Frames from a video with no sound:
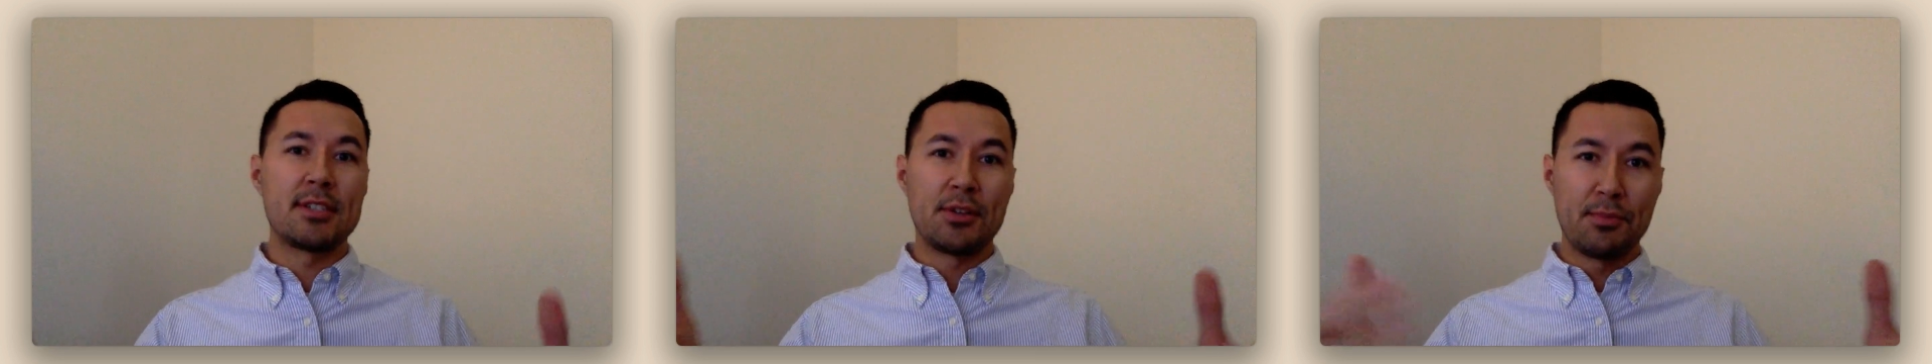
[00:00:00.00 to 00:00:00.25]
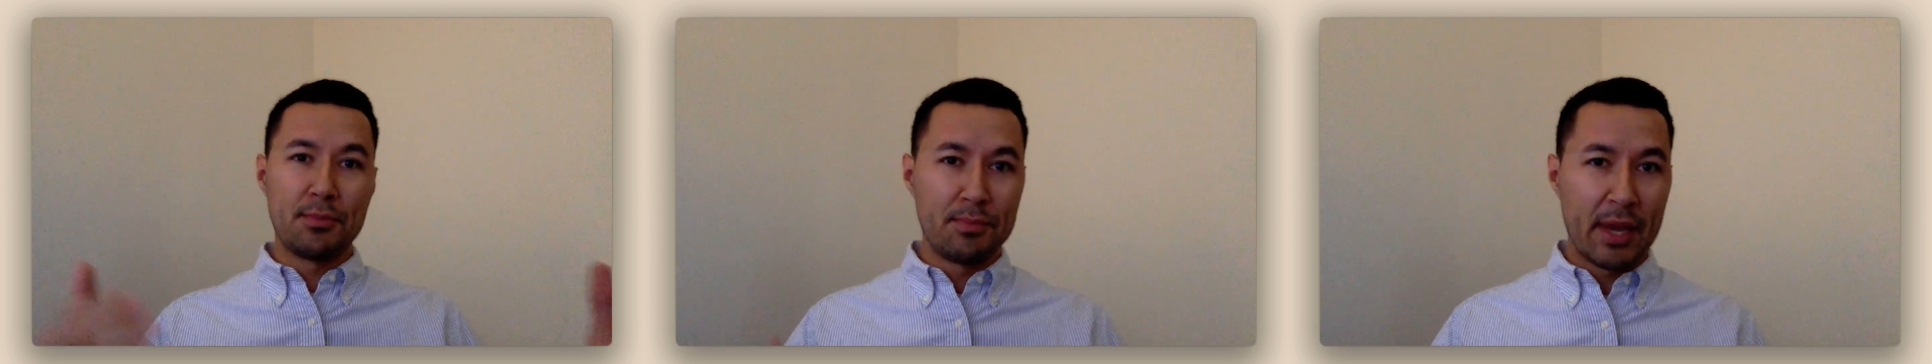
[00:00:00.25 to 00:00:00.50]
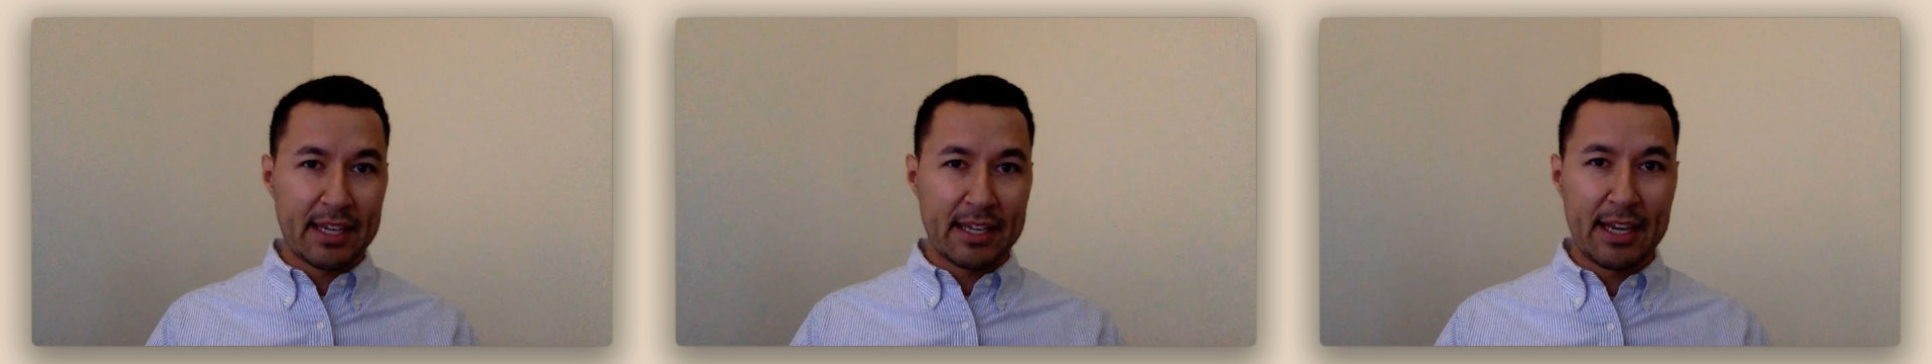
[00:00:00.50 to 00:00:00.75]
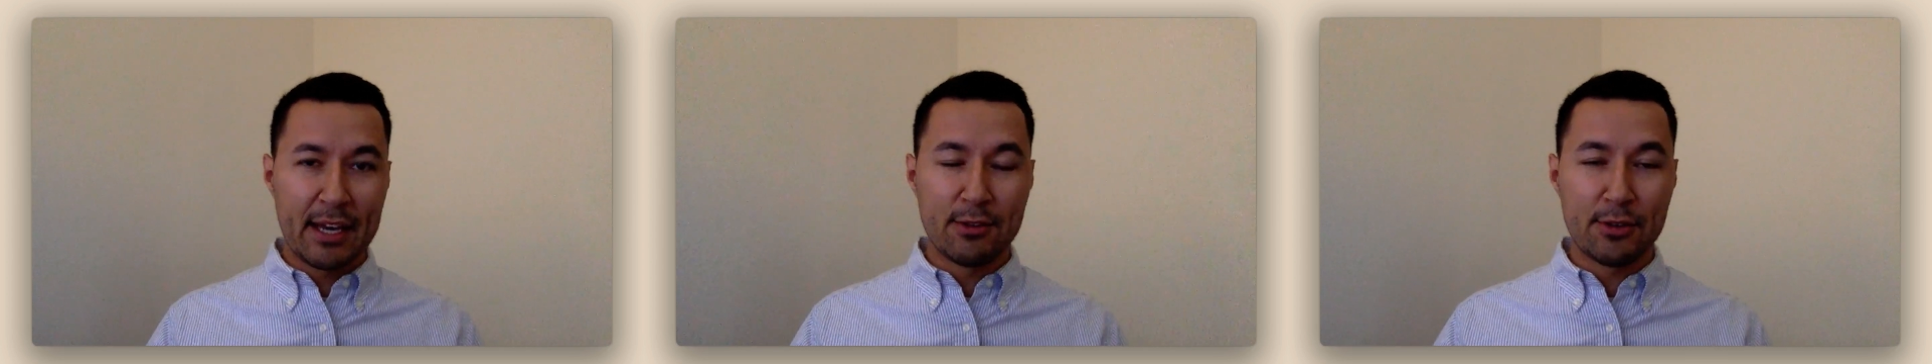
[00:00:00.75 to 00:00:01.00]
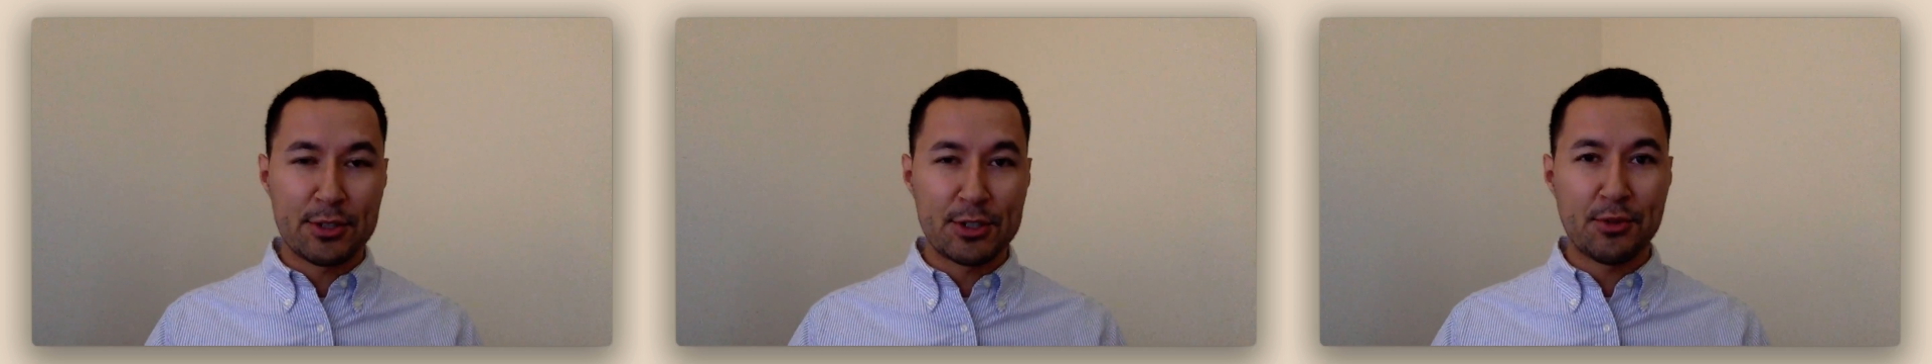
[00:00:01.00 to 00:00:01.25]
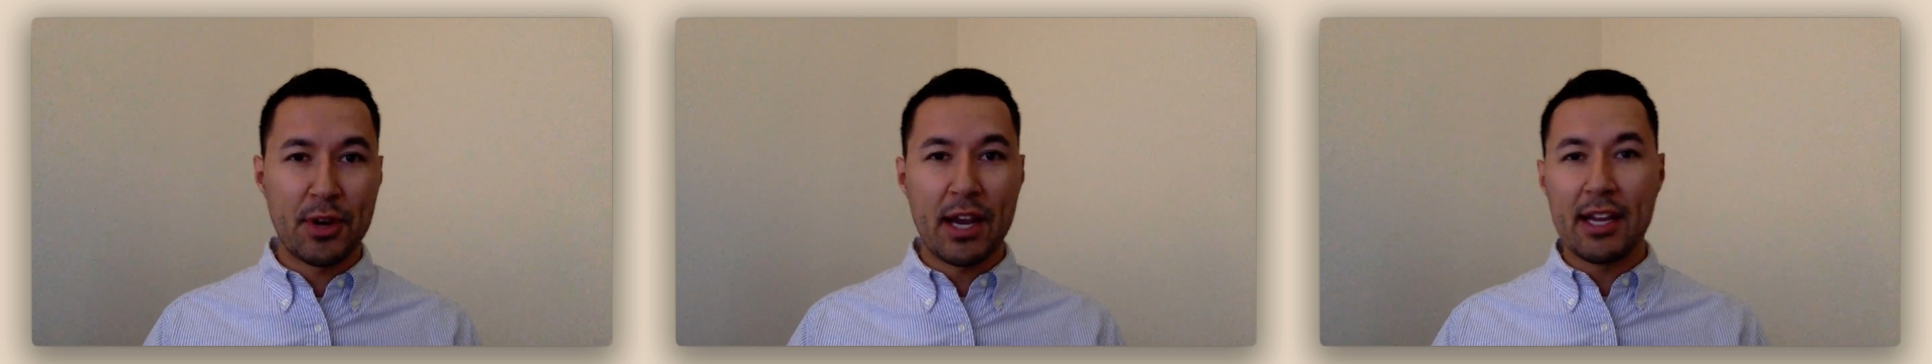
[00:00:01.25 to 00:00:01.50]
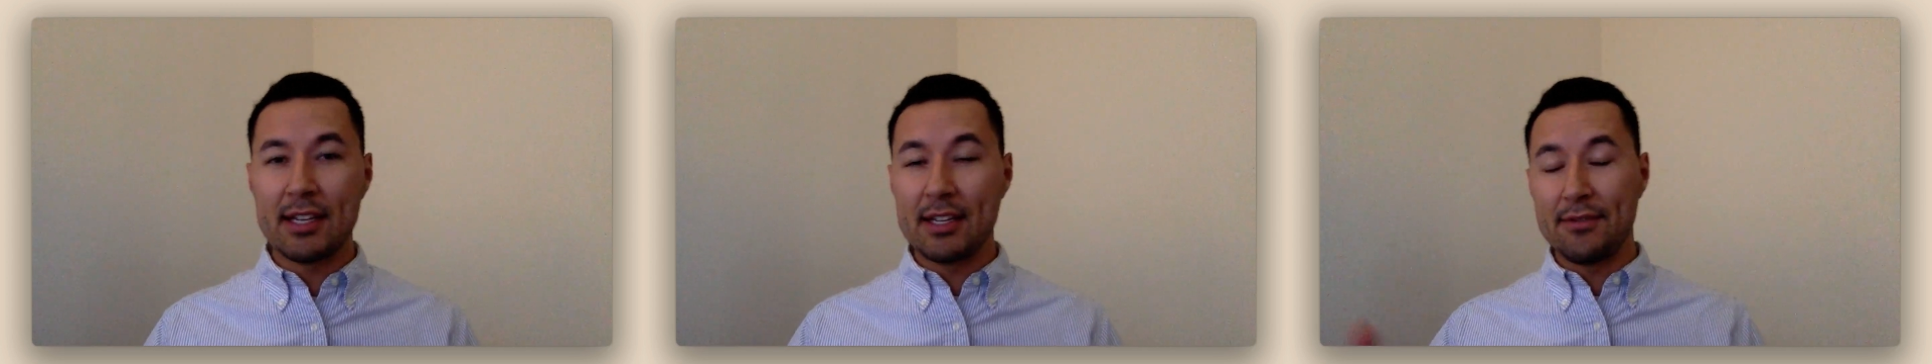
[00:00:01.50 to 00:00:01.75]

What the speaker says: your bank account looks great.